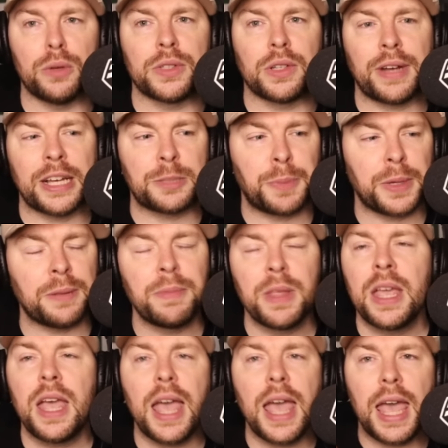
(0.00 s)
There has been
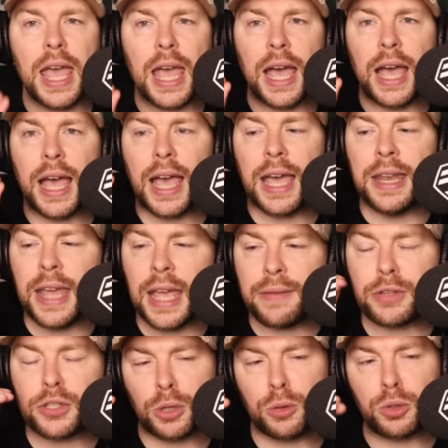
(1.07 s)
an
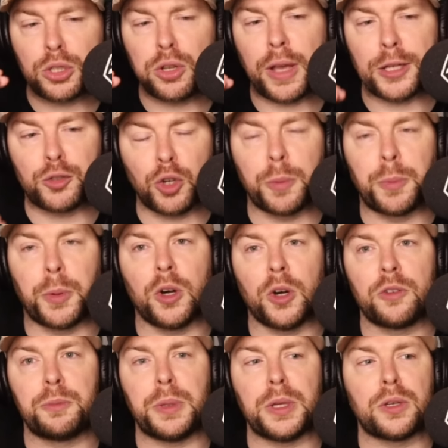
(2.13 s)
ever so slight
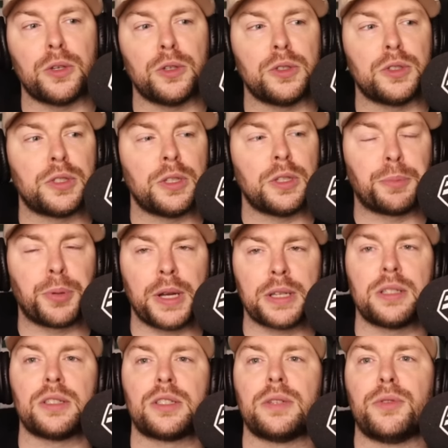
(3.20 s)
drop-off because the
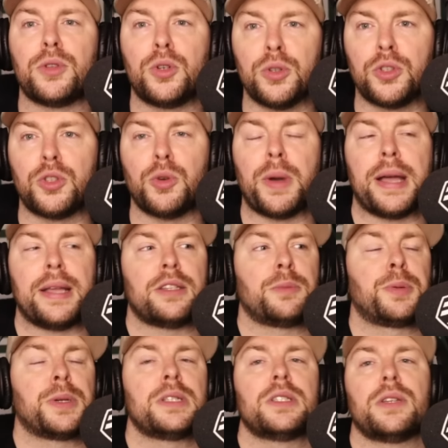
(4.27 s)
presence of the Gundawans, the
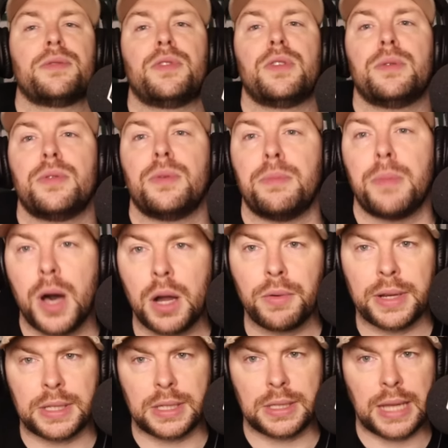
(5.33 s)
presence of the, the
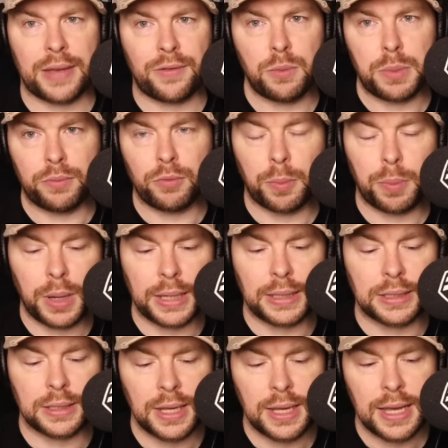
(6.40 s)
Mahrezes haven't been
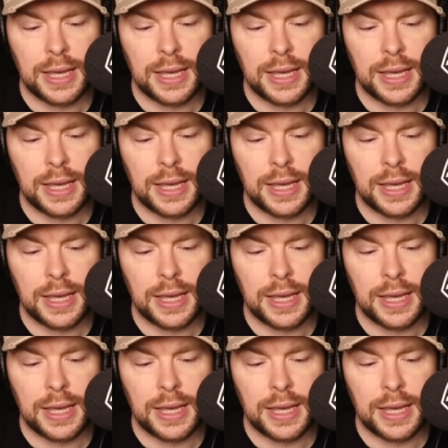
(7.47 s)
replaced.